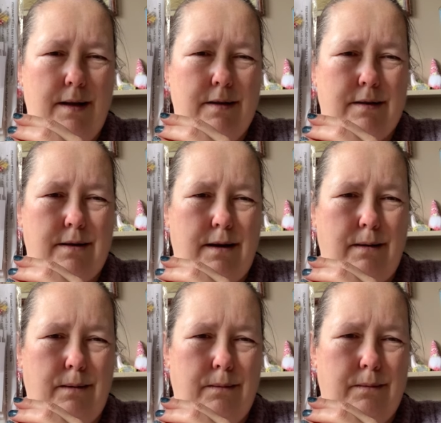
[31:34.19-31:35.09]
so
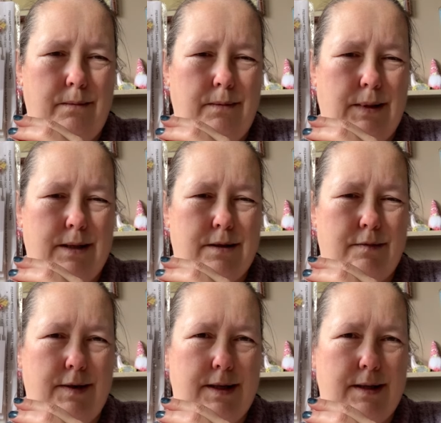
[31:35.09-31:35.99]
that's the
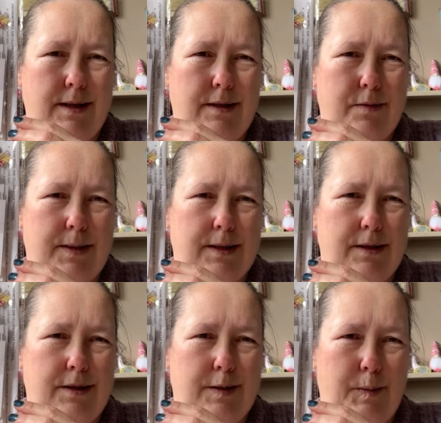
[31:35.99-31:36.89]
reason I had to ask her
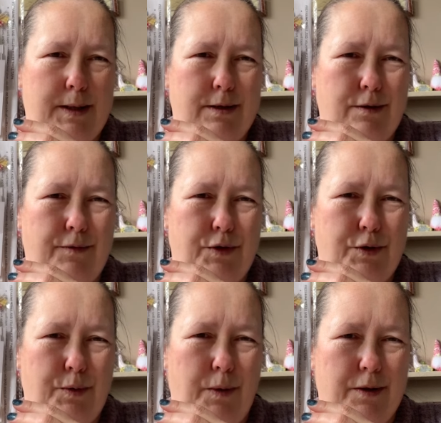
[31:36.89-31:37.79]
to split it off for
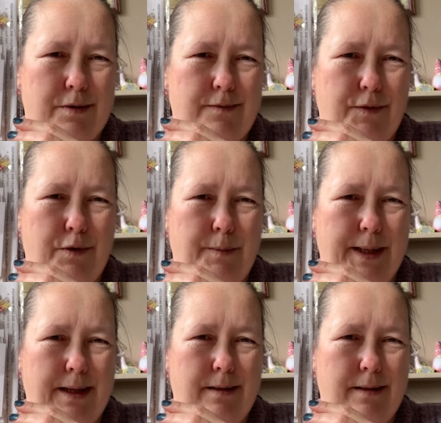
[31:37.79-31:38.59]
2 lots for me.